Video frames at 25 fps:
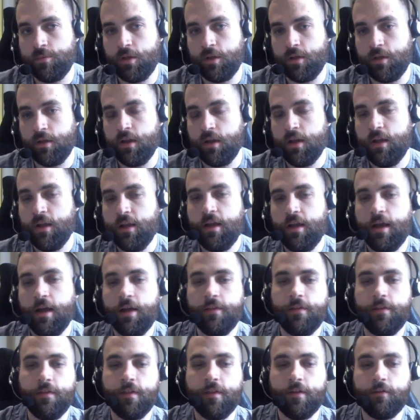but I
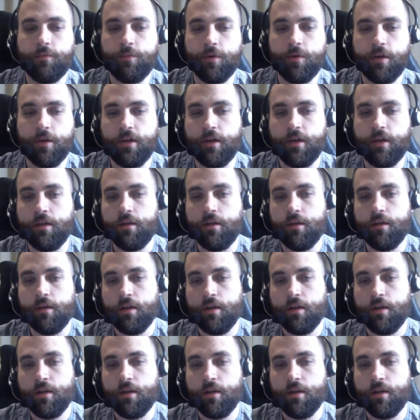think that's pretty neat.